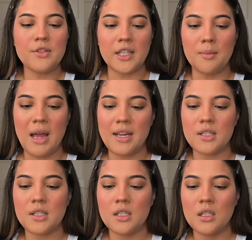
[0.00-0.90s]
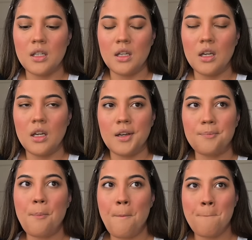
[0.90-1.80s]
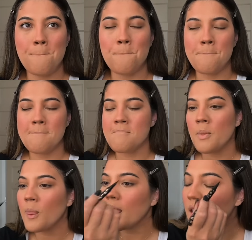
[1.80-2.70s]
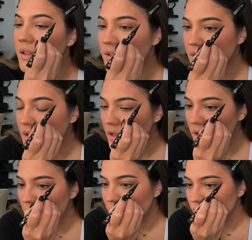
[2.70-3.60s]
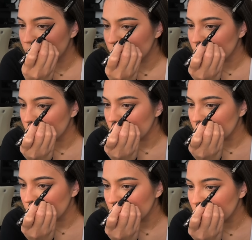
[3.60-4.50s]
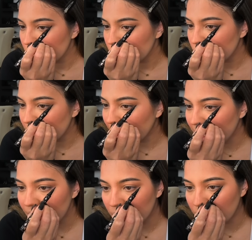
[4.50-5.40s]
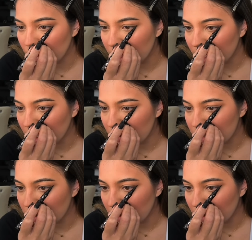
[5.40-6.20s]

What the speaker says: recommend? Let's see. I have a few that come to